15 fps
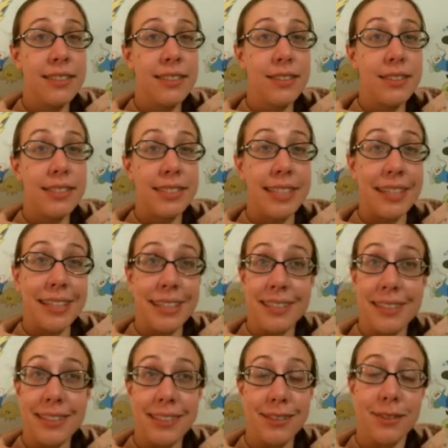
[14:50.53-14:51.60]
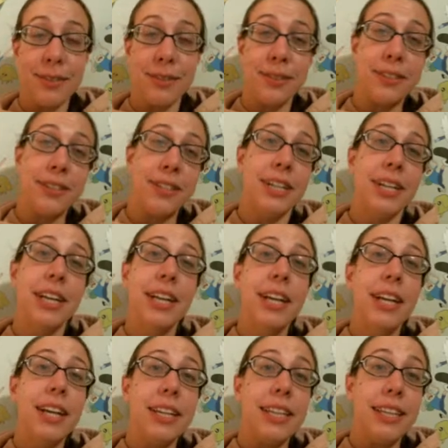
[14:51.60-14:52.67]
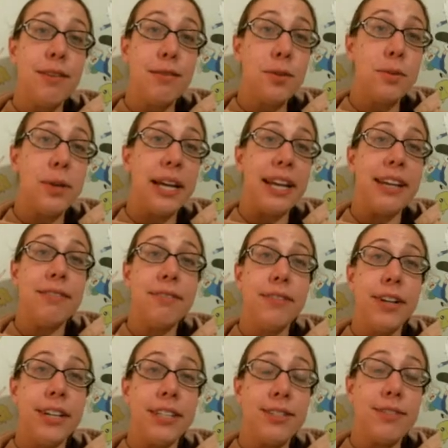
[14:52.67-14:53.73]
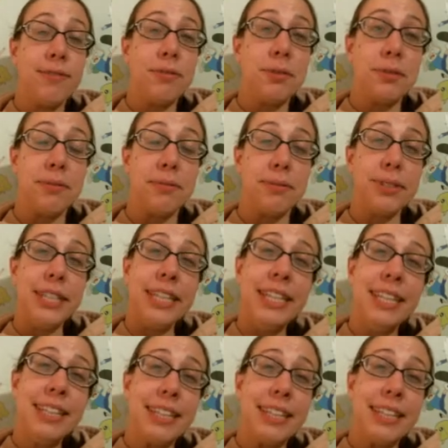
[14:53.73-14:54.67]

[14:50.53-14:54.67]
sell or give away fonts for free,